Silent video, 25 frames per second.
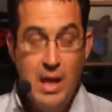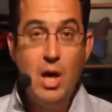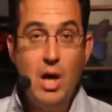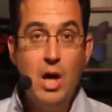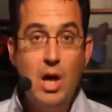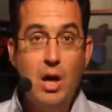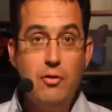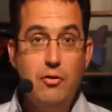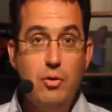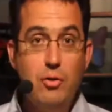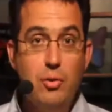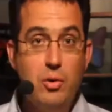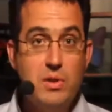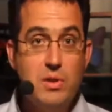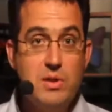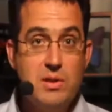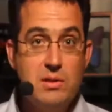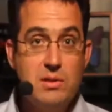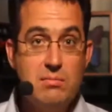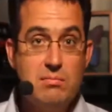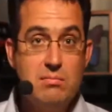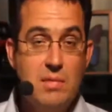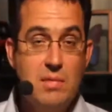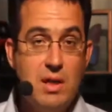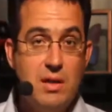Of course,
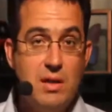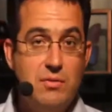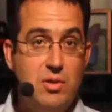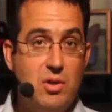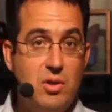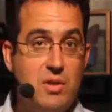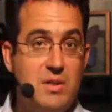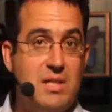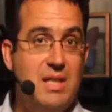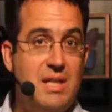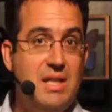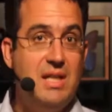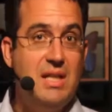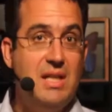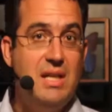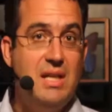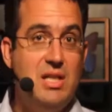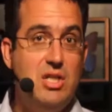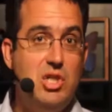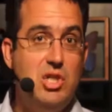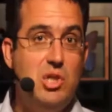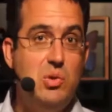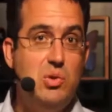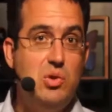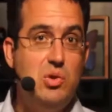if there's any
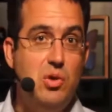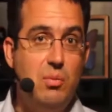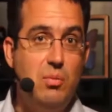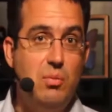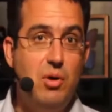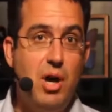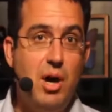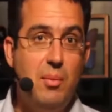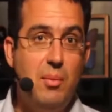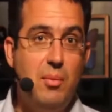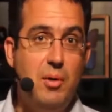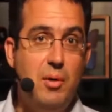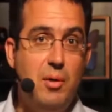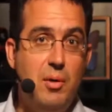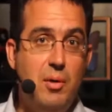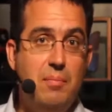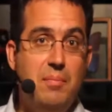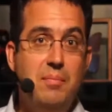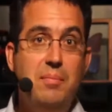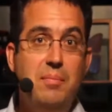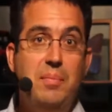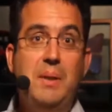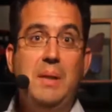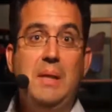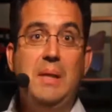issues or problem,
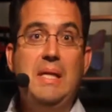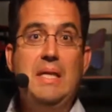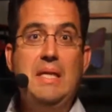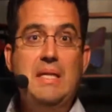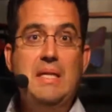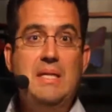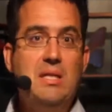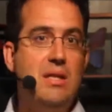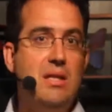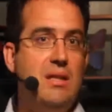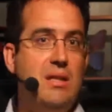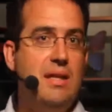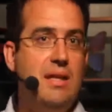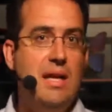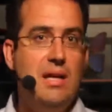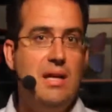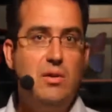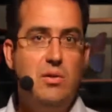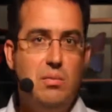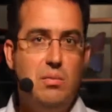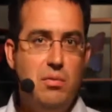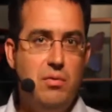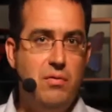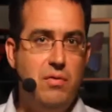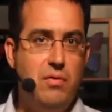please contact
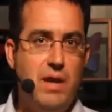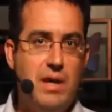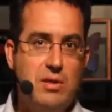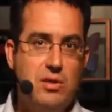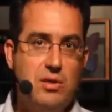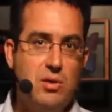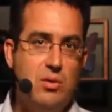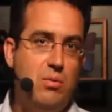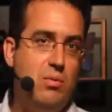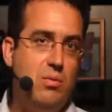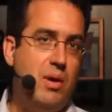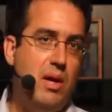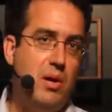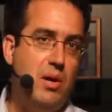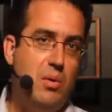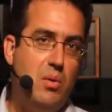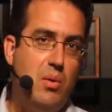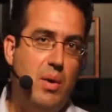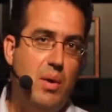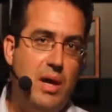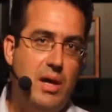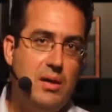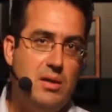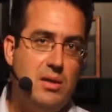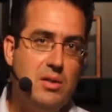your professor right
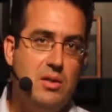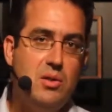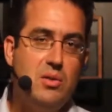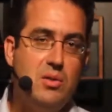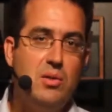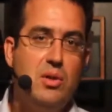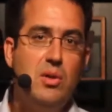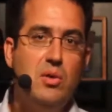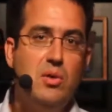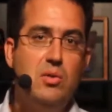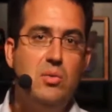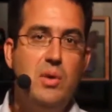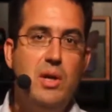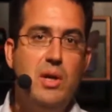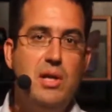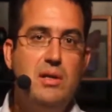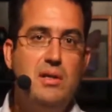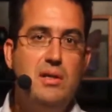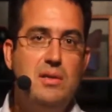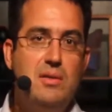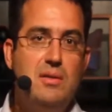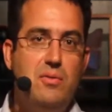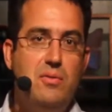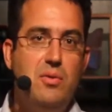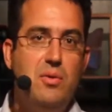away. So don't wait
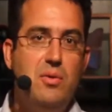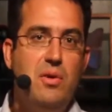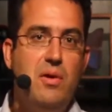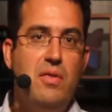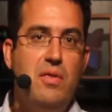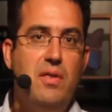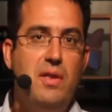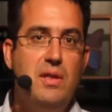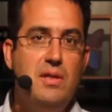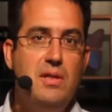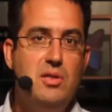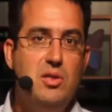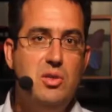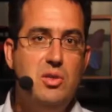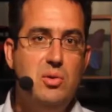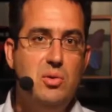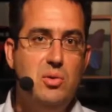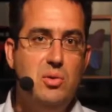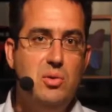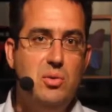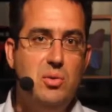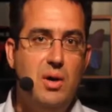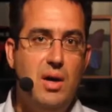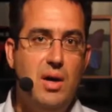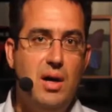for things
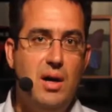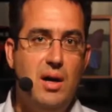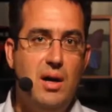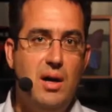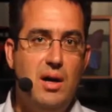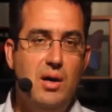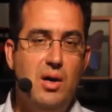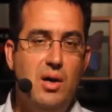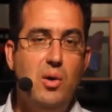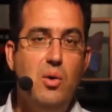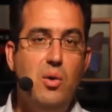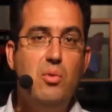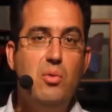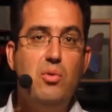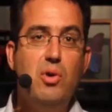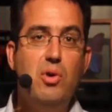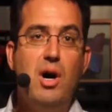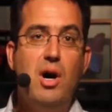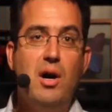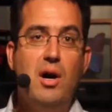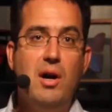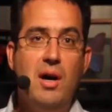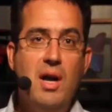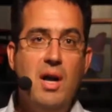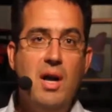to go
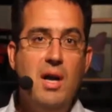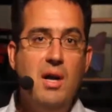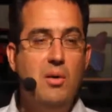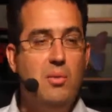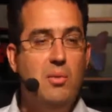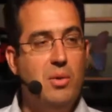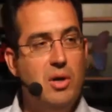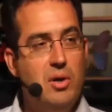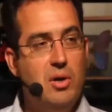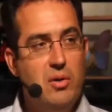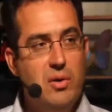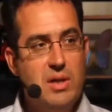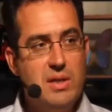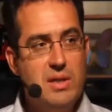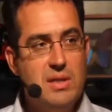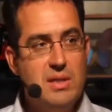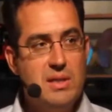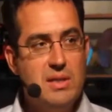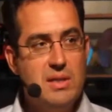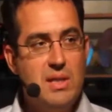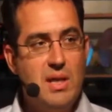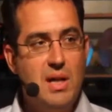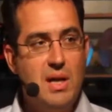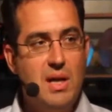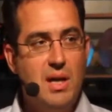wrong, whether
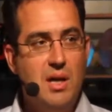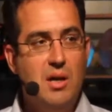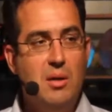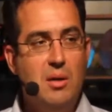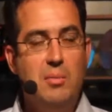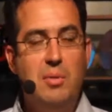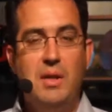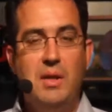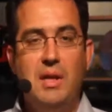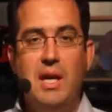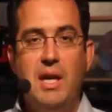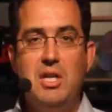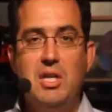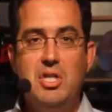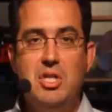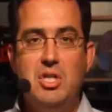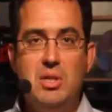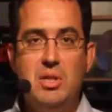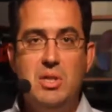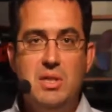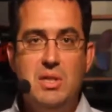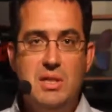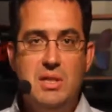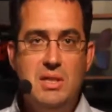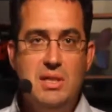it's
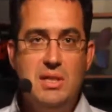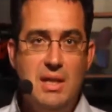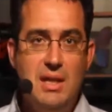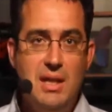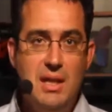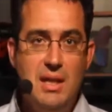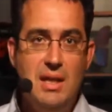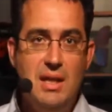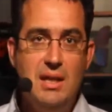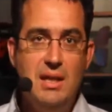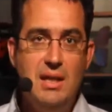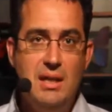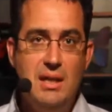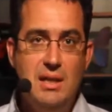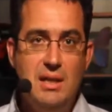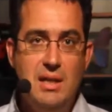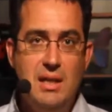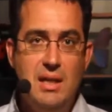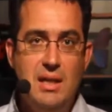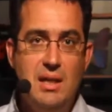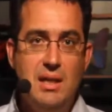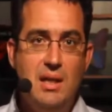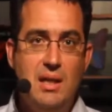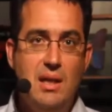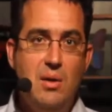complications in
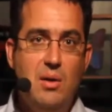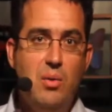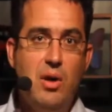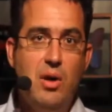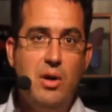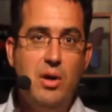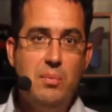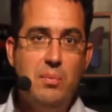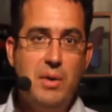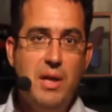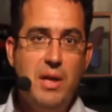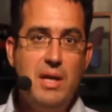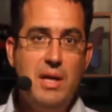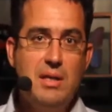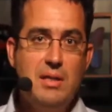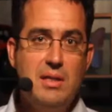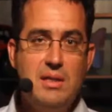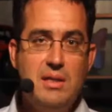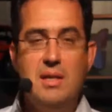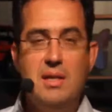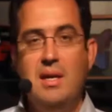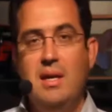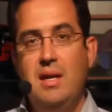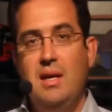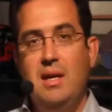the
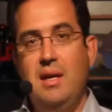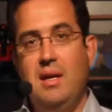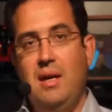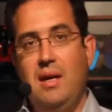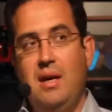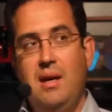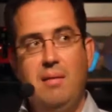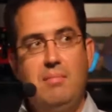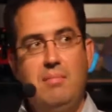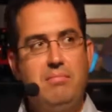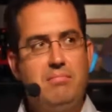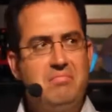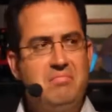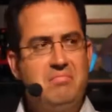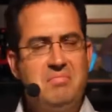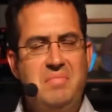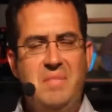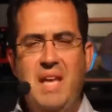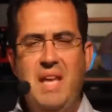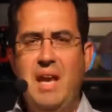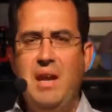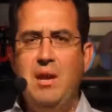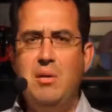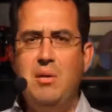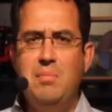workplace,
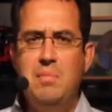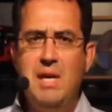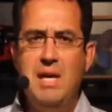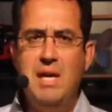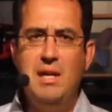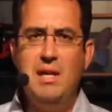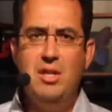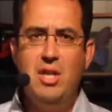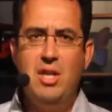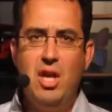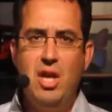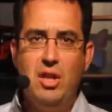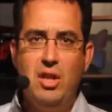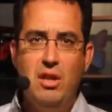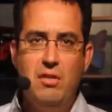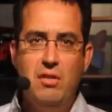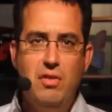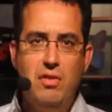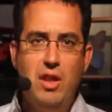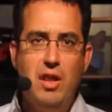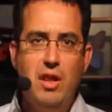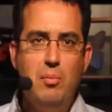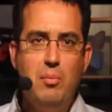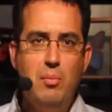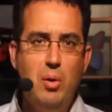data being not
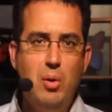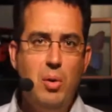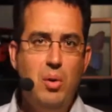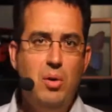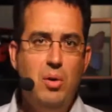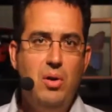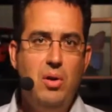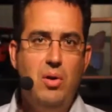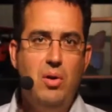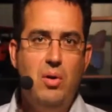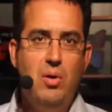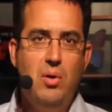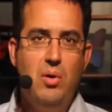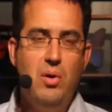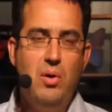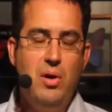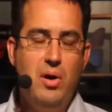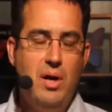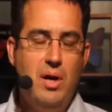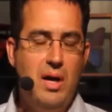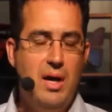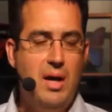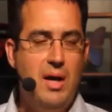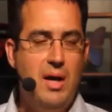available, or